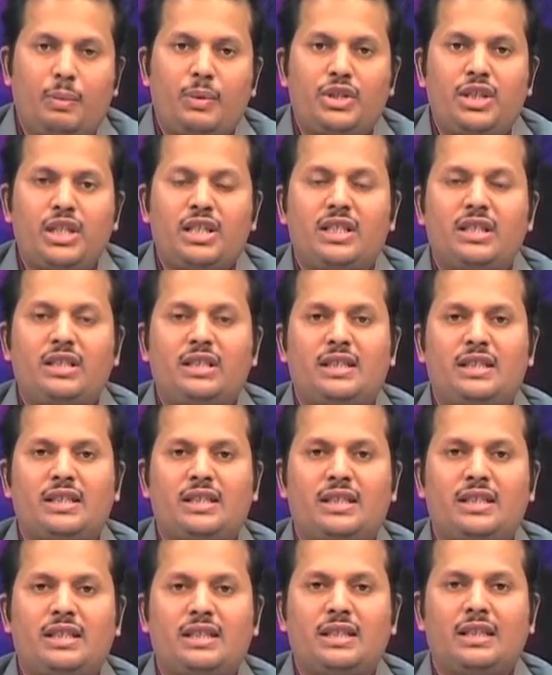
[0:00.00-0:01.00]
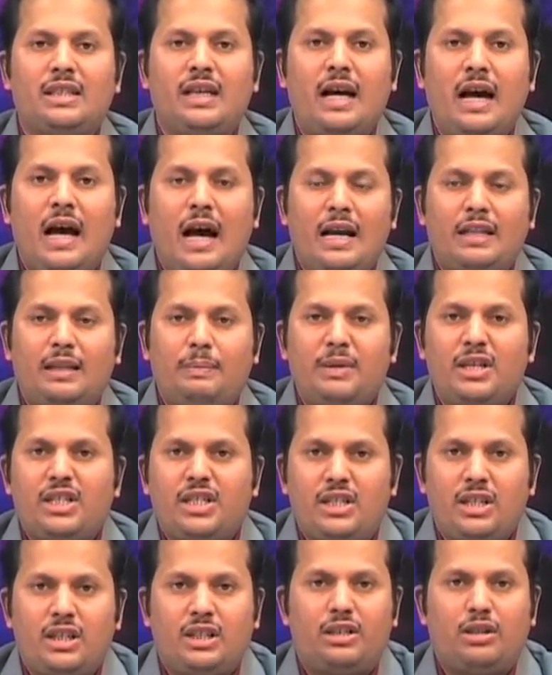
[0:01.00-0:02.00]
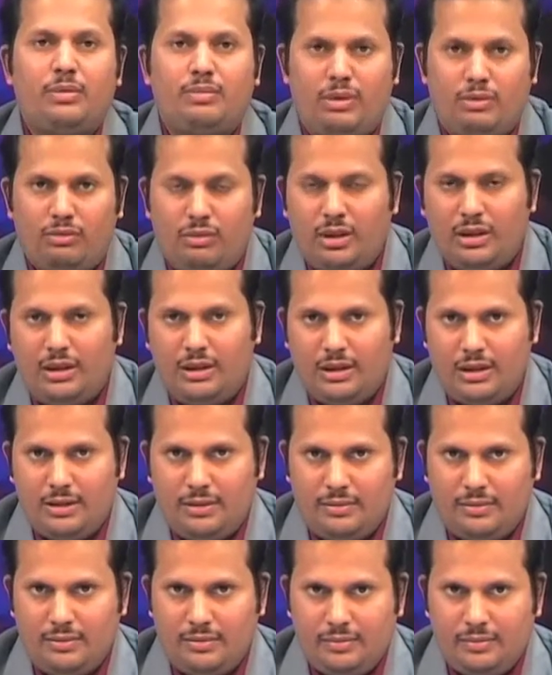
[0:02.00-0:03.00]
Propositions are the pictures of the world.